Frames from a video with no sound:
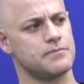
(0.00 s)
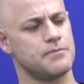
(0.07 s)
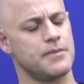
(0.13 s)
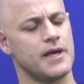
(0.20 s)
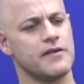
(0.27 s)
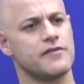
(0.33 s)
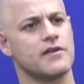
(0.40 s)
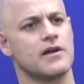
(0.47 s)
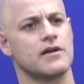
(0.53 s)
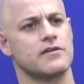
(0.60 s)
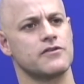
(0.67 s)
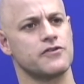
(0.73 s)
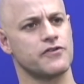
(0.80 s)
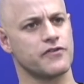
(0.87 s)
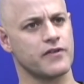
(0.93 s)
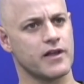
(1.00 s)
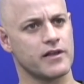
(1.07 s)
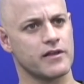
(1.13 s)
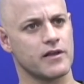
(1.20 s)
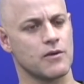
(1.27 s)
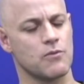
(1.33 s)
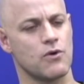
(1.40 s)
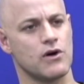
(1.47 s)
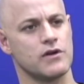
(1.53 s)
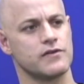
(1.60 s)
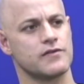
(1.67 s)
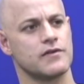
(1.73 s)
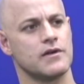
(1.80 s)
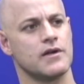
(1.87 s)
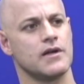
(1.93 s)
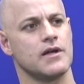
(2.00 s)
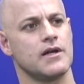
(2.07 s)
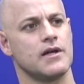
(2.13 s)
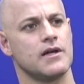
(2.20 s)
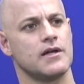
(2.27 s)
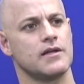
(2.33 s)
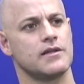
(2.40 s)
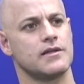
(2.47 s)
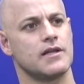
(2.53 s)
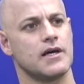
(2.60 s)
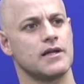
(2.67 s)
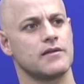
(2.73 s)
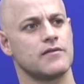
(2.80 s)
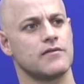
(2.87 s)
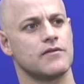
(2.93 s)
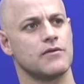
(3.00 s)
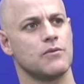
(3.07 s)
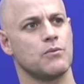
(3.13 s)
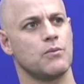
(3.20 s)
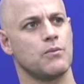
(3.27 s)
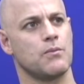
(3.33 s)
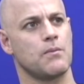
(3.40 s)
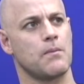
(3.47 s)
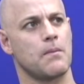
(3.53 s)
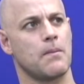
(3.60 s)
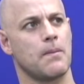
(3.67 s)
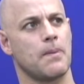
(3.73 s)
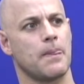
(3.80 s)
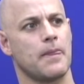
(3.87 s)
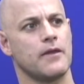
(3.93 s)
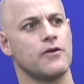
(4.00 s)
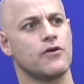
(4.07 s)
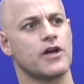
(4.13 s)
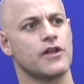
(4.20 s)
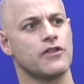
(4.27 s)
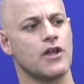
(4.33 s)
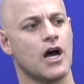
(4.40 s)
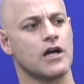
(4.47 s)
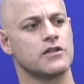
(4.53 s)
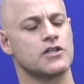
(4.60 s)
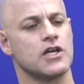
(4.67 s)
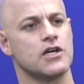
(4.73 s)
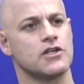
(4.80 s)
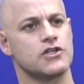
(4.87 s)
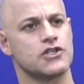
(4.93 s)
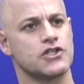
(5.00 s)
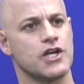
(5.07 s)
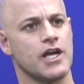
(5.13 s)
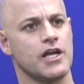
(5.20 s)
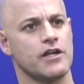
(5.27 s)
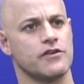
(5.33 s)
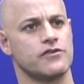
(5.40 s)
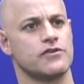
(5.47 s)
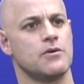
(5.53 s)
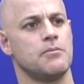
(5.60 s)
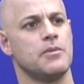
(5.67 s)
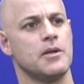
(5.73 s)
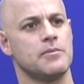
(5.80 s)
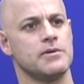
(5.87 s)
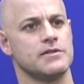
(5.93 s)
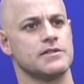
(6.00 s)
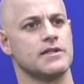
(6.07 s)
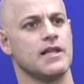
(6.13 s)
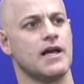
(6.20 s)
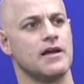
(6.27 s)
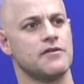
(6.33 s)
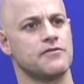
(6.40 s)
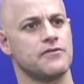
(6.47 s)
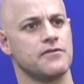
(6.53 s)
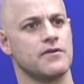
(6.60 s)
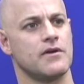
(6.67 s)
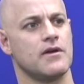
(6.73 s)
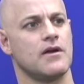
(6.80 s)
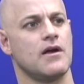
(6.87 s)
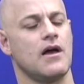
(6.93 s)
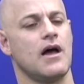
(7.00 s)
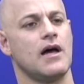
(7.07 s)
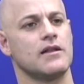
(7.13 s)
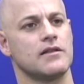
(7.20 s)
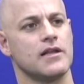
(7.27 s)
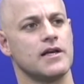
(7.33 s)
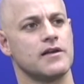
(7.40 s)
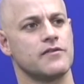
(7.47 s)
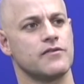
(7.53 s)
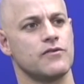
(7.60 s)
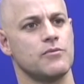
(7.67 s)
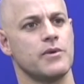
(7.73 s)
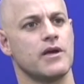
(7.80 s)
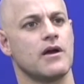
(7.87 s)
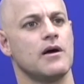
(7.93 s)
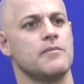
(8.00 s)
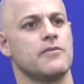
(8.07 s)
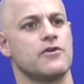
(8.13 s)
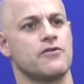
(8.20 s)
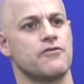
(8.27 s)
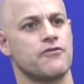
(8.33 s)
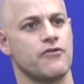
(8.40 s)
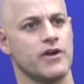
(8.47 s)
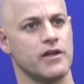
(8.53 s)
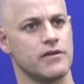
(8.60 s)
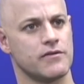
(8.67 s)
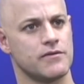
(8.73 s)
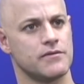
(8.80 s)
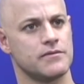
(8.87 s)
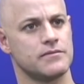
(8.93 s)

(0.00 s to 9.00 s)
basic understanding was that you cannot change people's life unless you become their friend.